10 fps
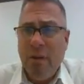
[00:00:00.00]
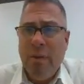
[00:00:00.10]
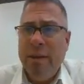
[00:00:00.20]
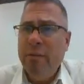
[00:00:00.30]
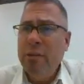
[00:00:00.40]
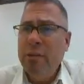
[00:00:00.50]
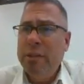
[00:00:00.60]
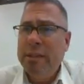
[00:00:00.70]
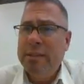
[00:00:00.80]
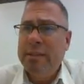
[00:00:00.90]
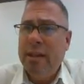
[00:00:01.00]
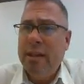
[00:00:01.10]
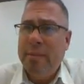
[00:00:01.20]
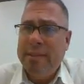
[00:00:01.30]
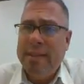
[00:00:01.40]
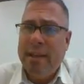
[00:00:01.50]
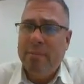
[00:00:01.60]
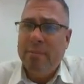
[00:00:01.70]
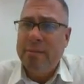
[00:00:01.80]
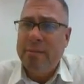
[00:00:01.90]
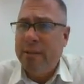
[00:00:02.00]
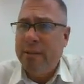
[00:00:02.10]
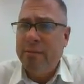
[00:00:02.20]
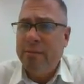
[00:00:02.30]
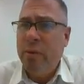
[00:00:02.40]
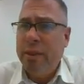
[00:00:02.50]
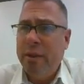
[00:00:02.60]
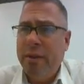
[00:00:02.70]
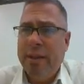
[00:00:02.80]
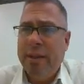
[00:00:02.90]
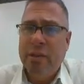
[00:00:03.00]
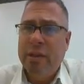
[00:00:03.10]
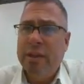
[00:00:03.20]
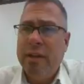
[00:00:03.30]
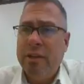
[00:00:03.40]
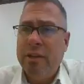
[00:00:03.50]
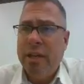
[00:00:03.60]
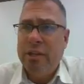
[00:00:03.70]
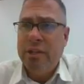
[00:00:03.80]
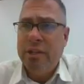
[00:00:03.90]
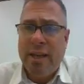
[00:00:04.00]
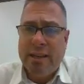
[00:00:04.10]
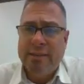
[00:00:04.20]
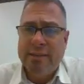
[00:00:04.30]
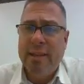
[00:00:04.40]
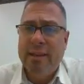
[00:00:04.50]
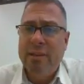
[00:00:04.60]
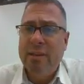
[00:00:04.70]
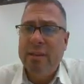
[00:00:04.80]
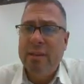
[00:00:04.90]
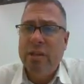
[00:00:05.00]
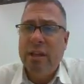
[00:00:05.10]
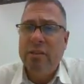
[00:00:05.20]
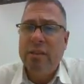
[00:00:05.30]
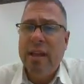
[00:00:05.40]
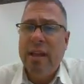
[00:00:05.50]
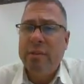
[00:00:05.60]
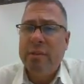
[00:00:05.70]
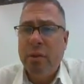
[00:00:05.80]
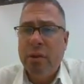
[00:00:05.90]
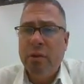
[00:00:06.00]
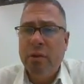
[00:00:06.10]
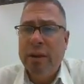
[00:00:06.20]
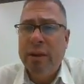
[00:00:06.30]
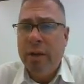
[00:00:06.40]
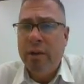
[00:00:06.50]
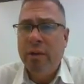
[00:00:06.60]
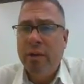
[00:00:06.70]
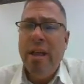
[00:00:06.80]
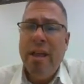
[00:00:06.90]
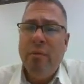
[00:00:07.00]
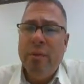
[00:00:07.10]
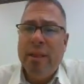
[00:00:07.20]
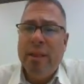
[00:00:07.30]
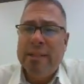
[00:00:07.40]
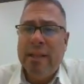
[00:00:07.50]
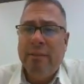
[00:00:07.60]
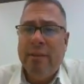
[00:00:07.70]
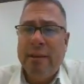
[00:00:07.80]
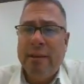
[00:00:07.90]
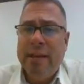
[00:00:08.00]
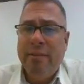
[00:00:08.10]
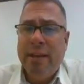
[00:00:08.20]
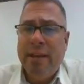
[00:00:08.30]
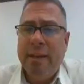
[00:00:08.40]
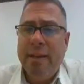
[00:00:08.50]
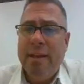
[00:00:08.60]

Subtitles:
When they first took this and set up themselves in ReadTheory, they took an initiation test, and this child was a third grade reader with a Lexile of 570.